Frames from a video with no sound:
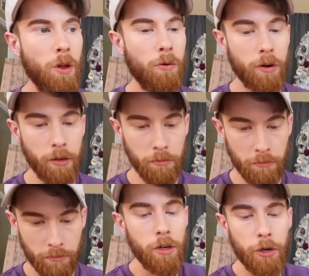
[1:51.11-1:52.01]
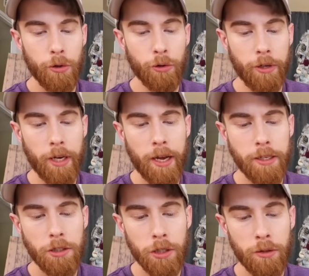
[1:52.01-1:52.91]
Okay. Who
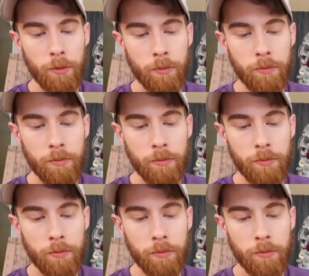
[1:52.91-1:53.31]
created you?